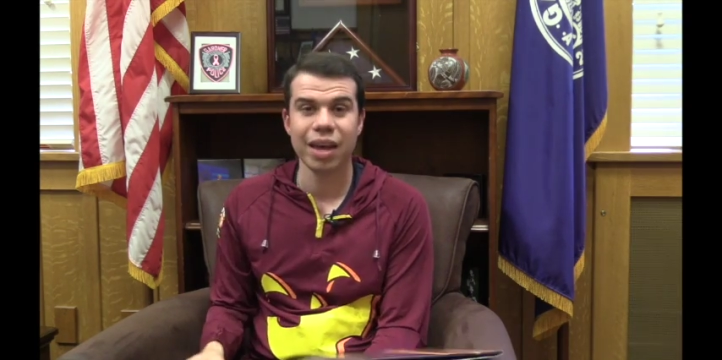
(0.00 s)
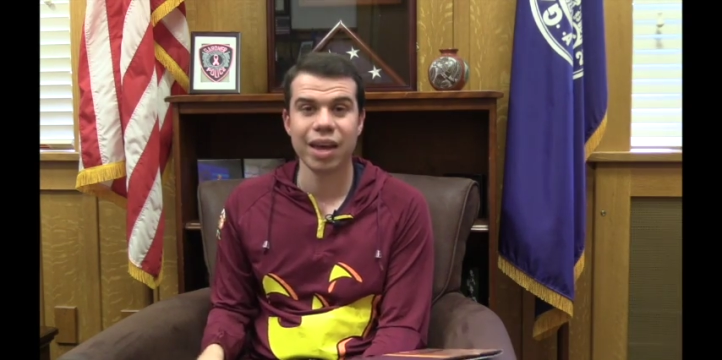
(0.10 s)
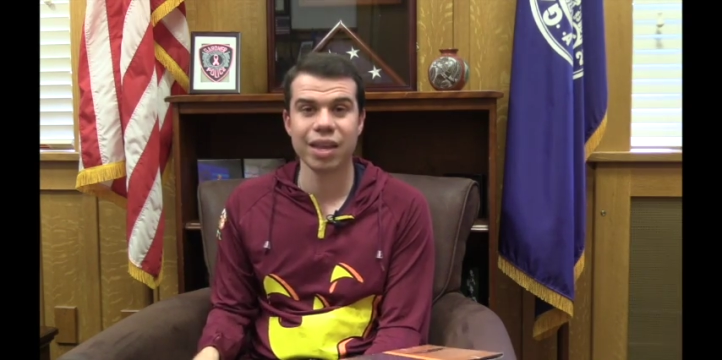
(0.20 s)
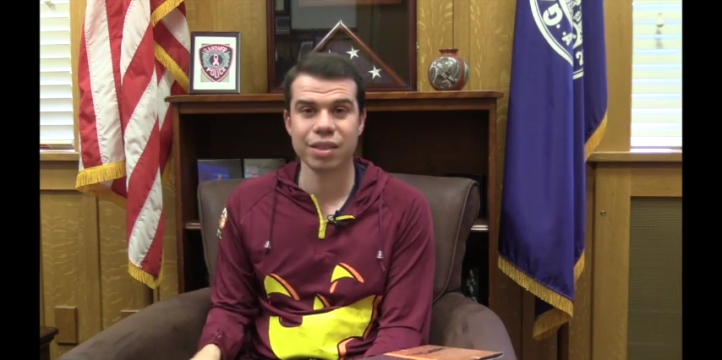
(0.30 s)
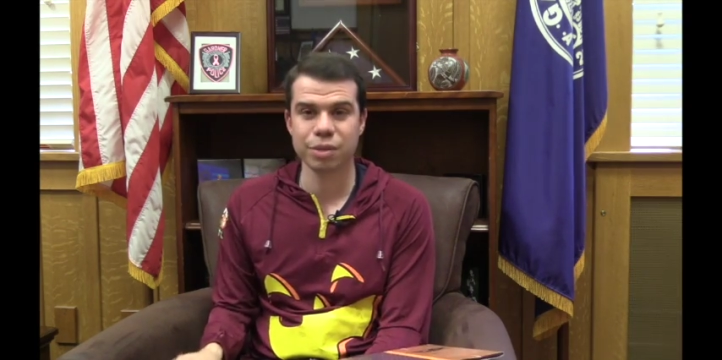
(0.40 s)

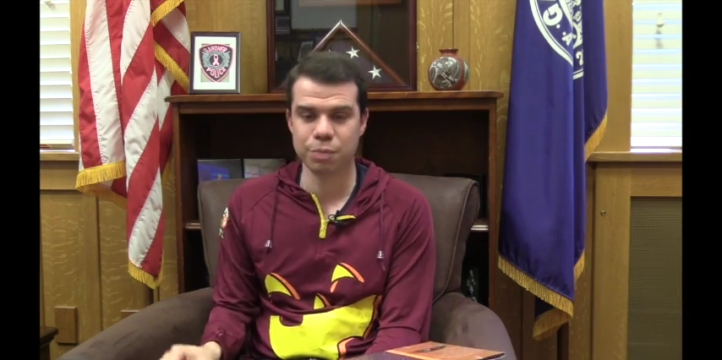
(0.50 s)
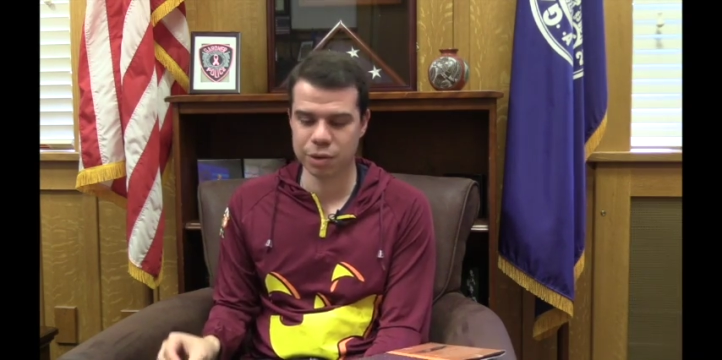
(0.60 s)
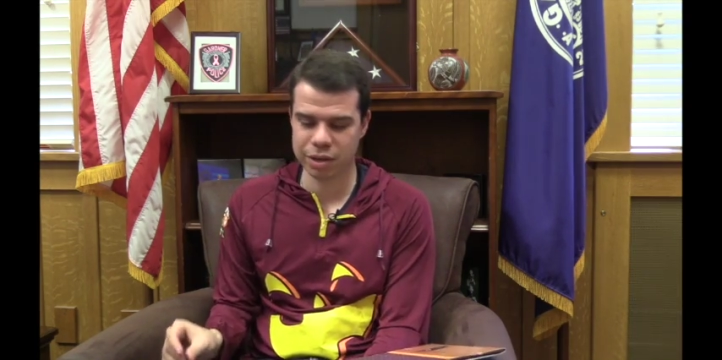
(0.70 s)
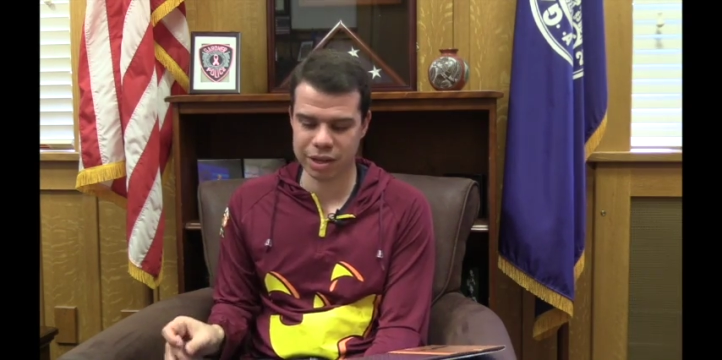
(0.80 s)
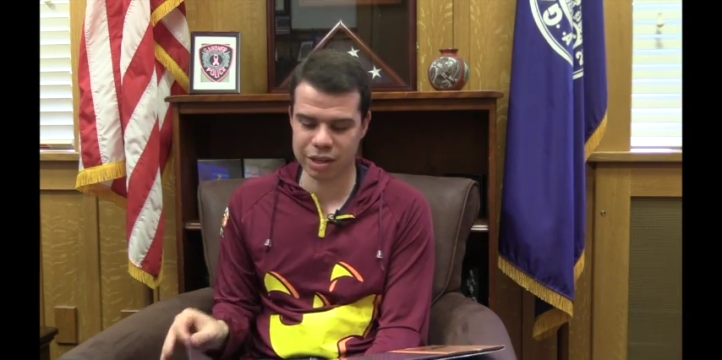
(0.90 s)
And this
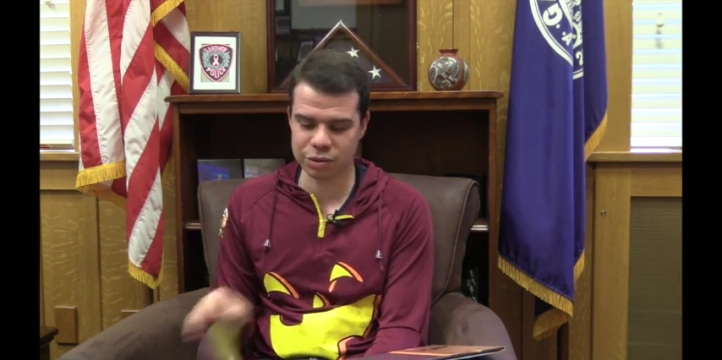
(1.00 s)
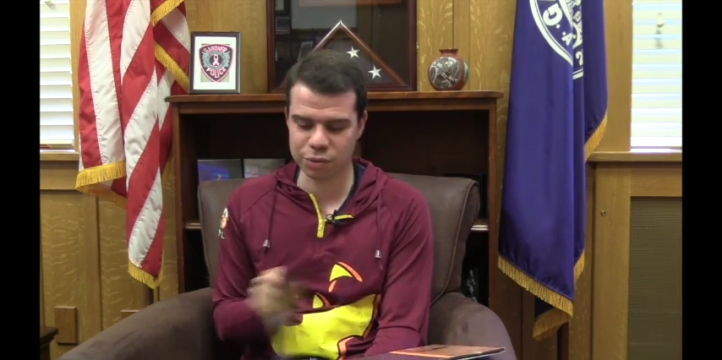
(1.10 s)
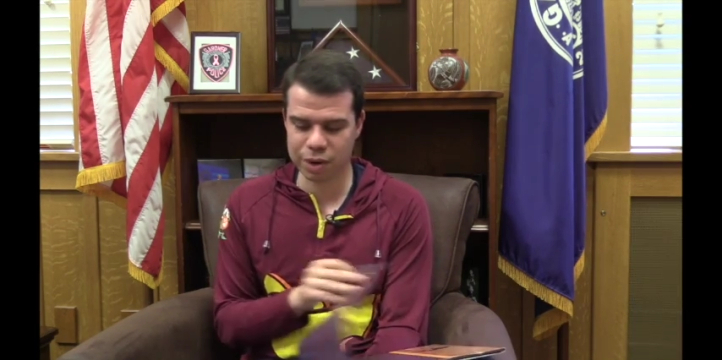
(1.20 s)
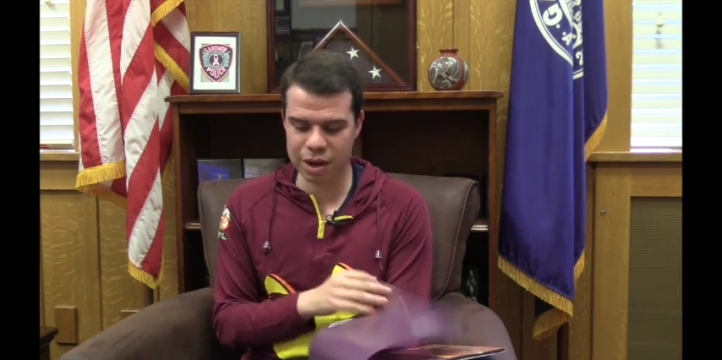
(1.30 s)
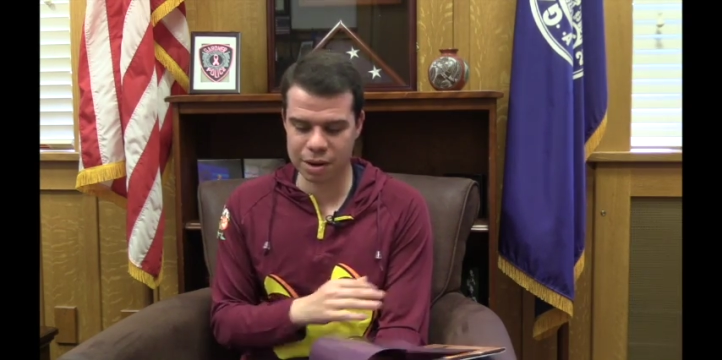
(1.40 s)
book is
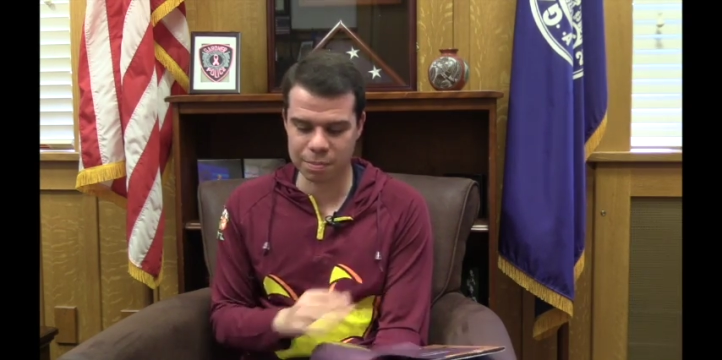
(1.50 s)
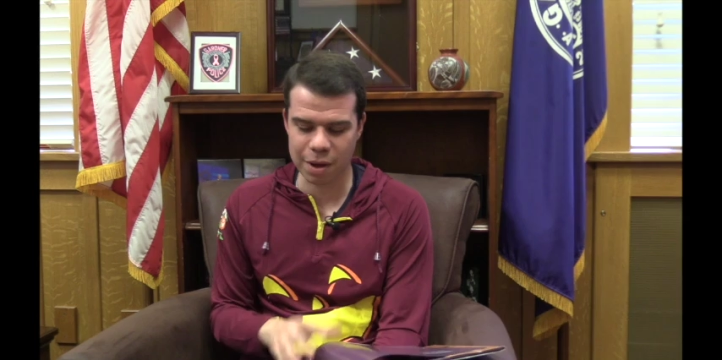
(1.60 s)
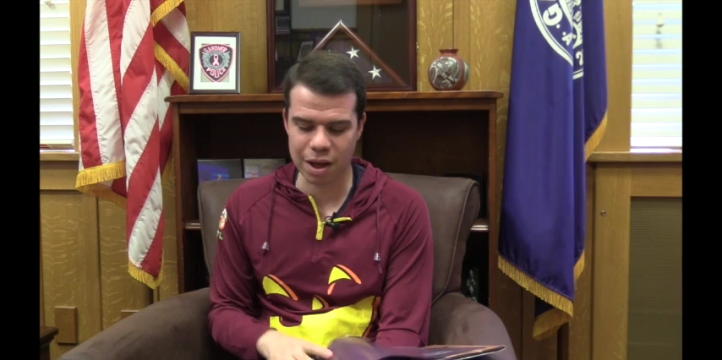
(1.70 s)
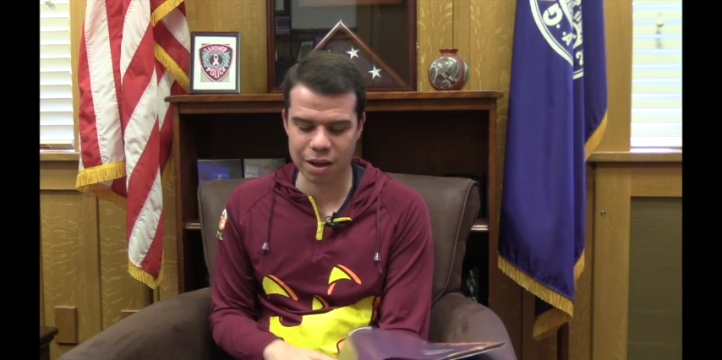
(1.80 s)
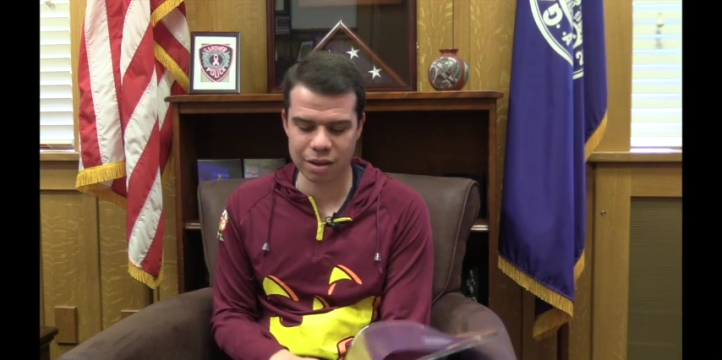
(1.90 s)
written
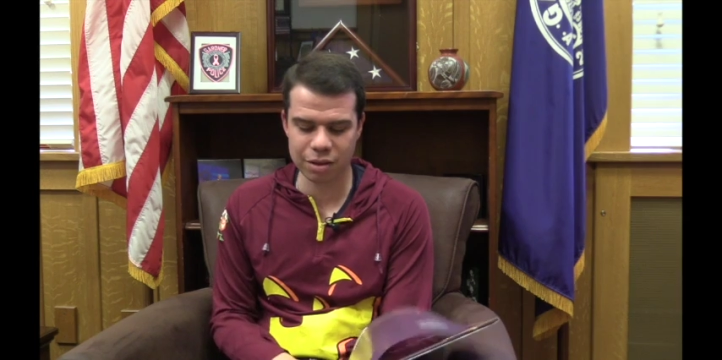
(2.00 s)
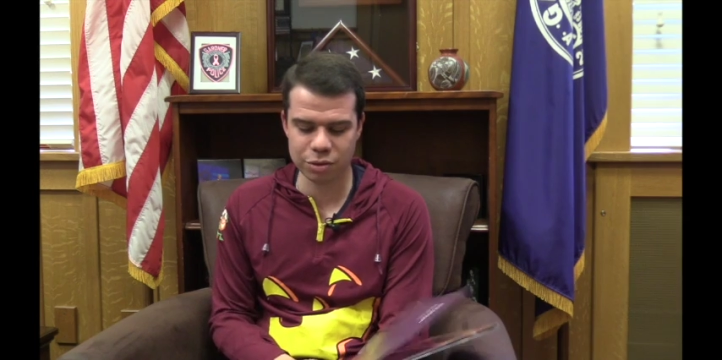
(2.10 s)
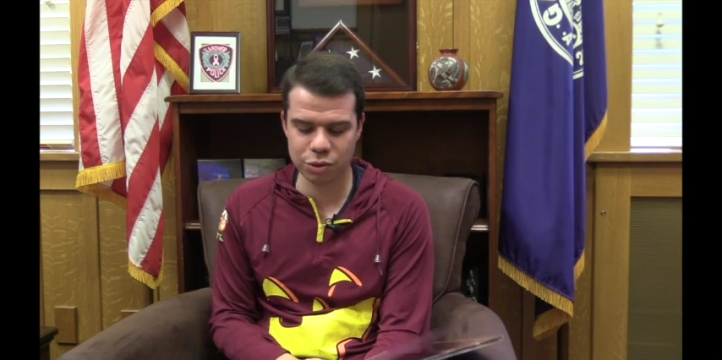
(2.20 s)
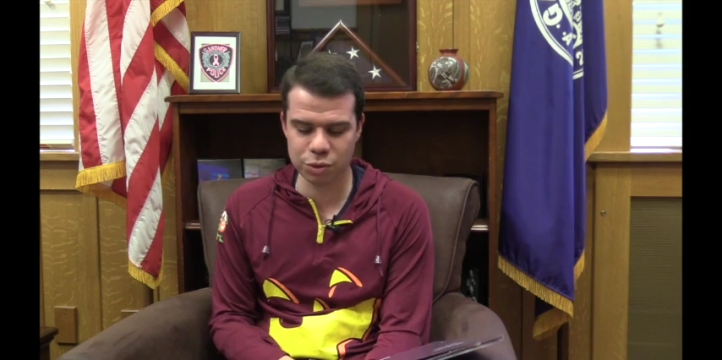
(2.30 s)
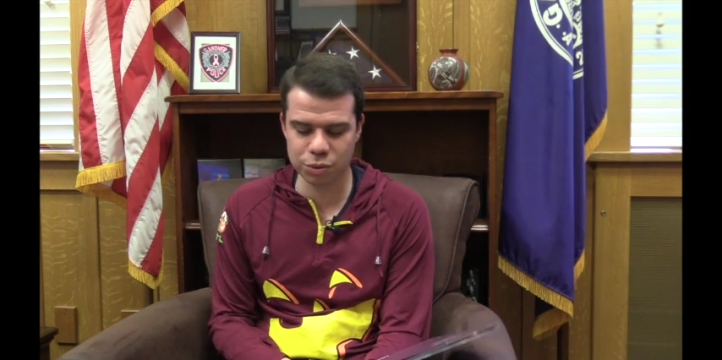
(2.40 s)
by
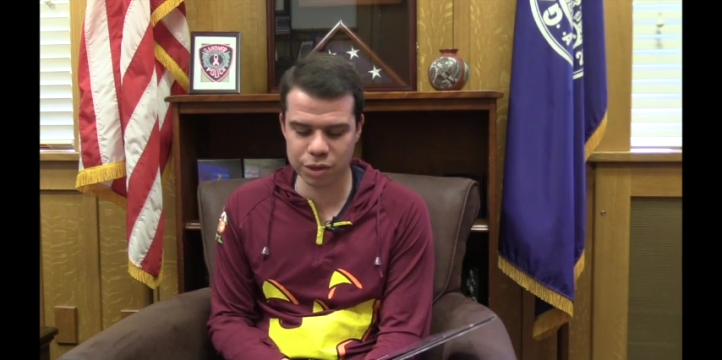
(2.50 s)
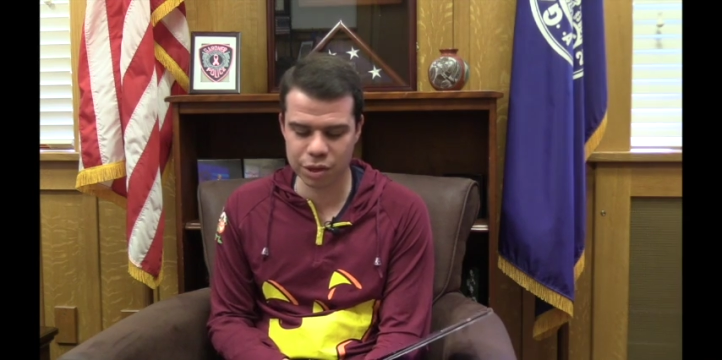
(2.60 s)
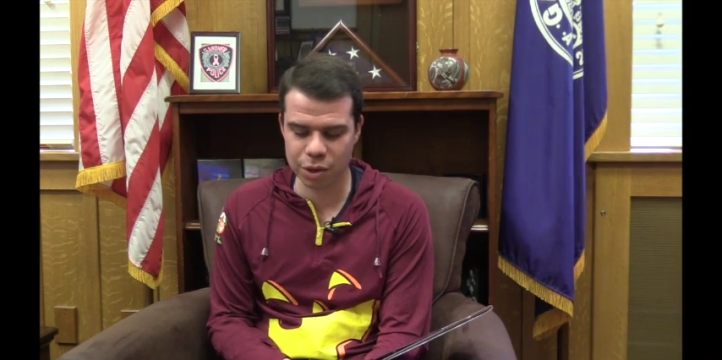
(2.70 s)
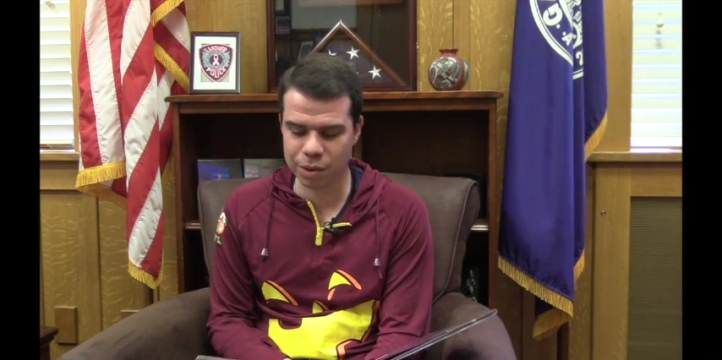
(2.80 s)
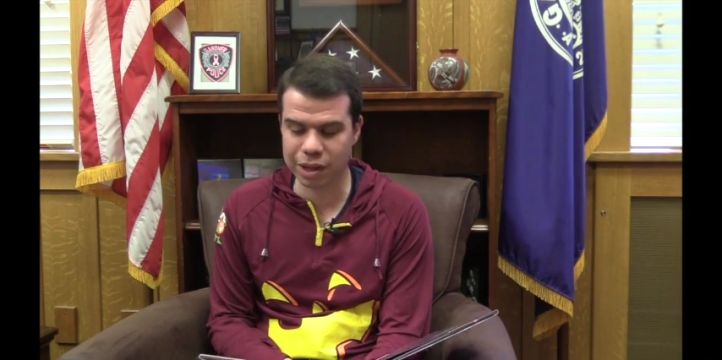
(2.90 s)
Susan
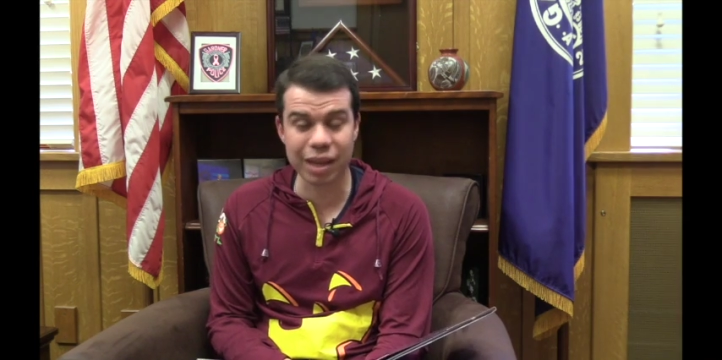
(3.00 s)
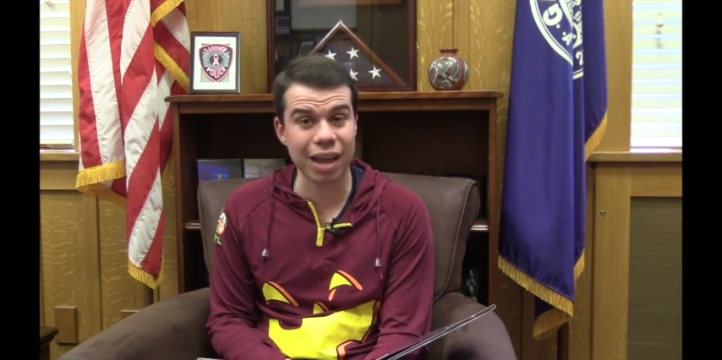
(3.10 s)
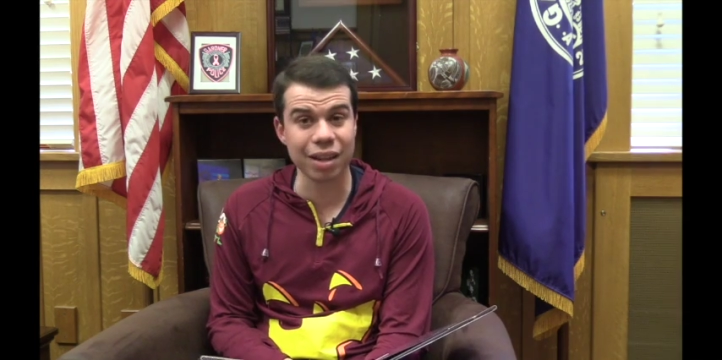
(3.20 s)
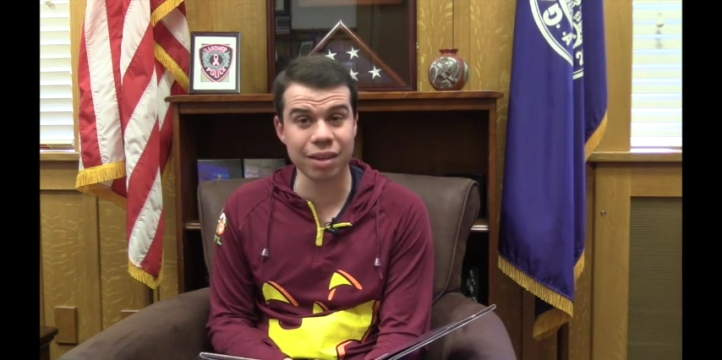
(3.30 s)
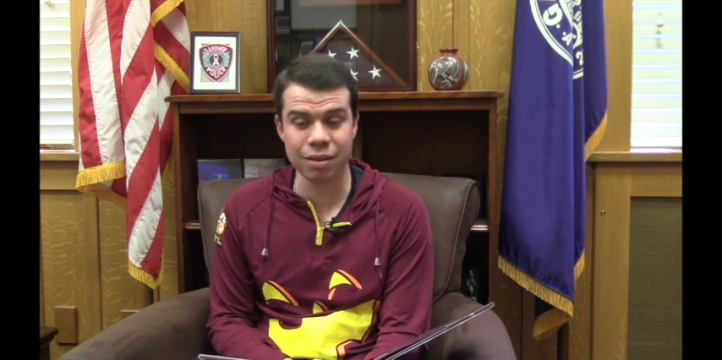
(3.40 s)
Lowell
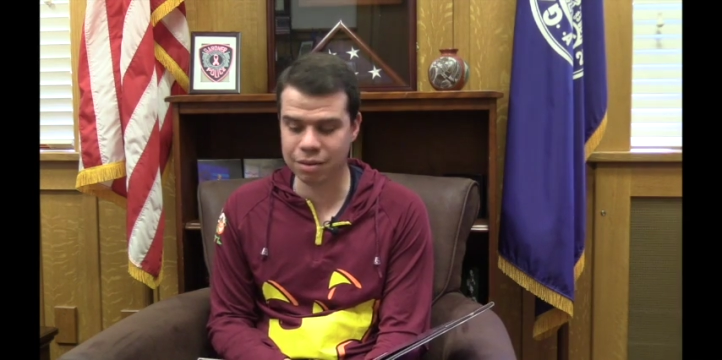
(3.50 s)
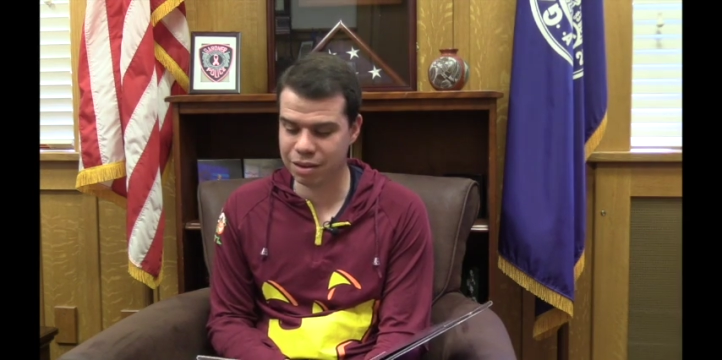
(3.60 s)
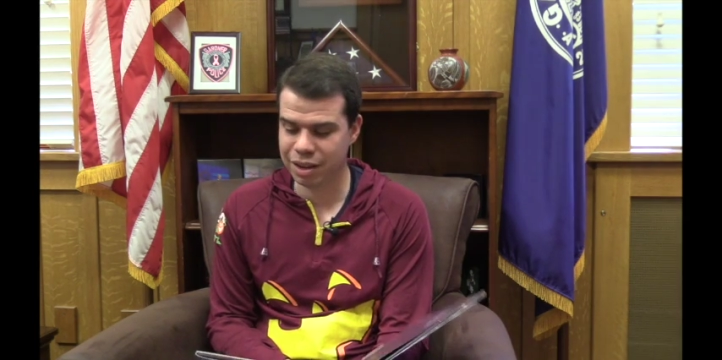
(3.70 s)
Gallion